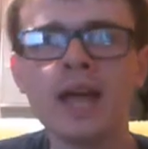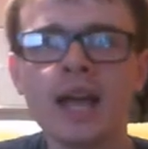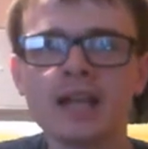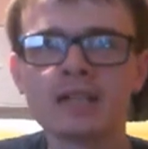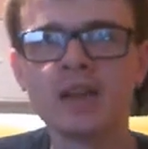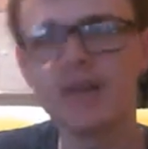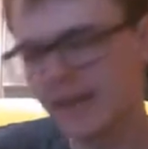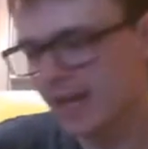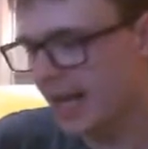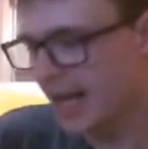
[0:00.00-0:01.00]

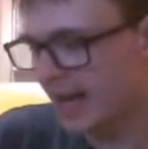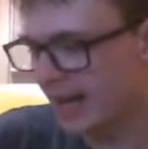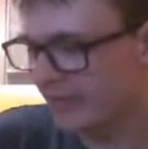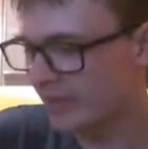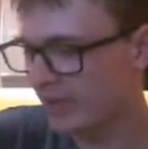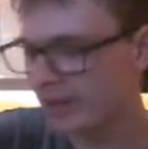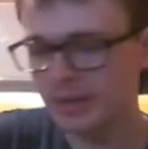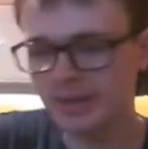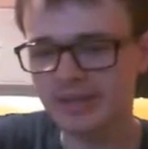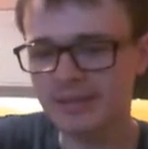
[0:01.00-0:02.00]
Sorry, I've not
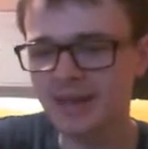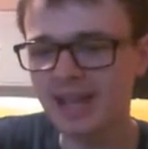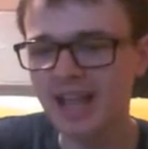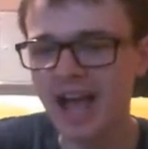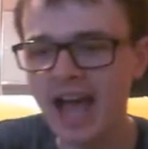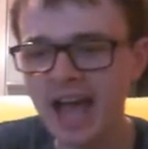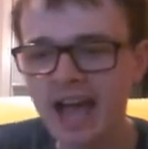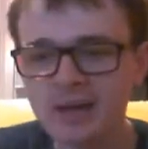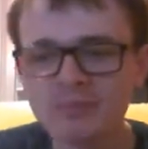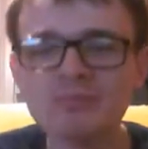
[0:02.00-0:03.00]
uploaded in a while.
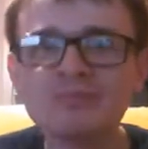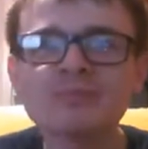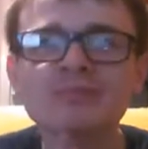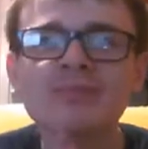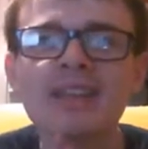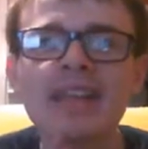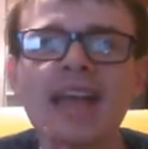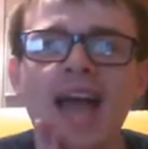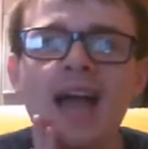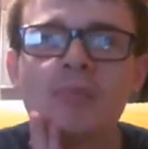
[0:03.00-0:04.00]
Um,
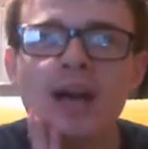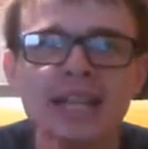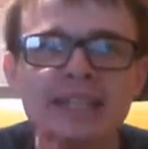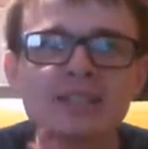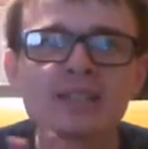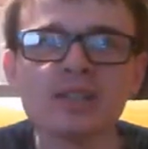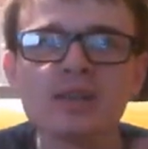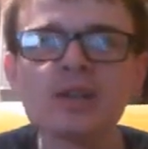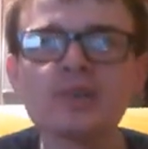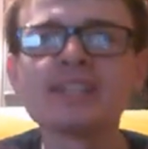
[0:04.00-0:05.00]
my
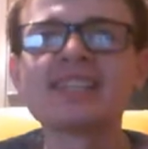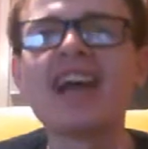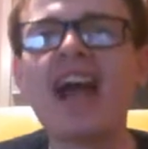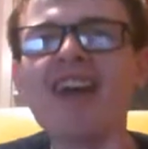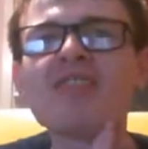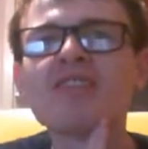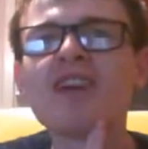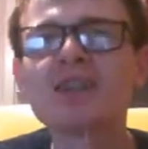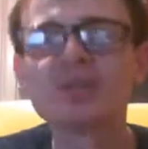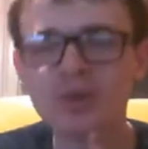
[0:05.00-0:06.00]
excuse is that after
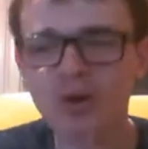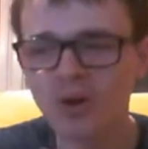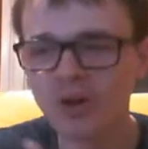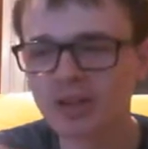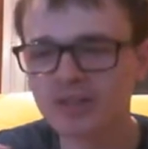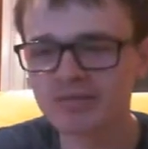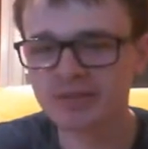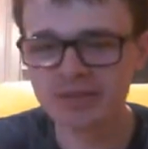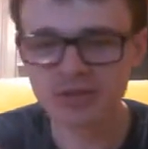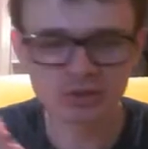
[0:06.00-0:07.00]
I saw the
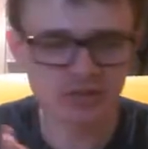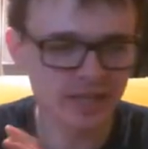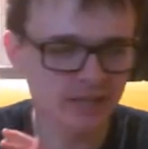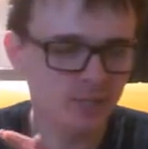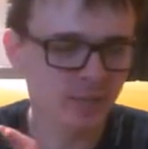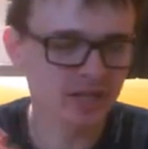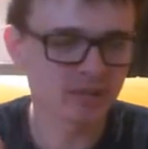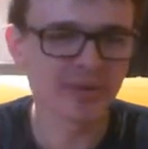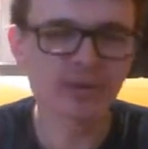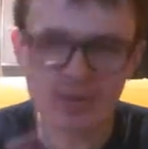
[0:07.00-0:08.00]
reveal trailer for
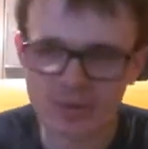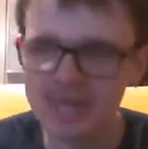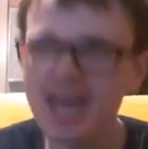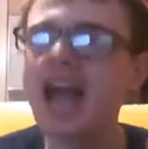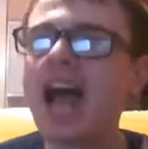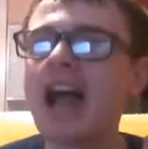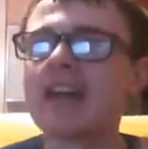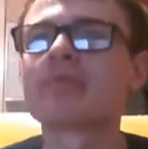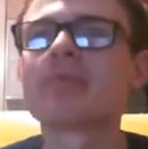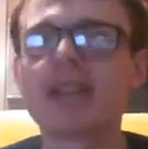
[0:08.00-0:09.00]
Banjo and Kazooie, I
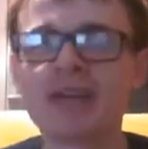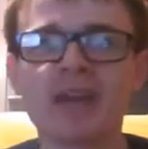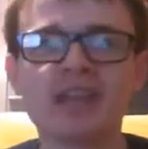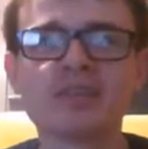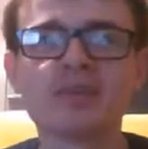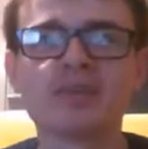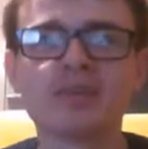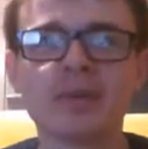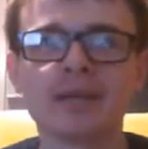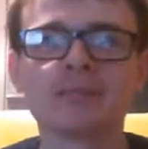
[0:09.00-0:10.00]
have been playing Banjo
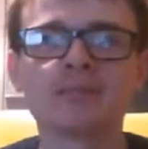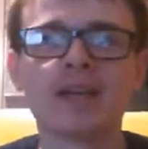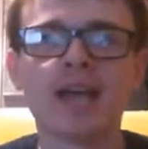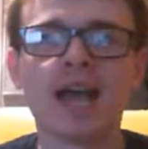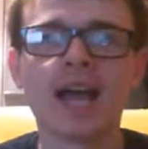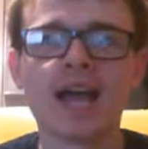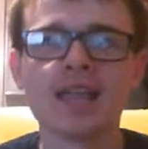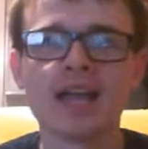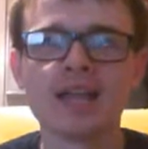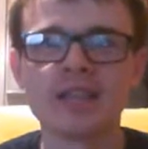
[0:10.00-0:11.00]
Kazooie.
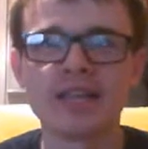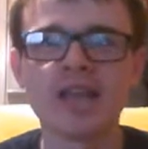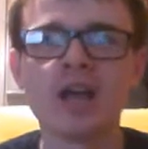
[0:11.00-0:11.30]
And then the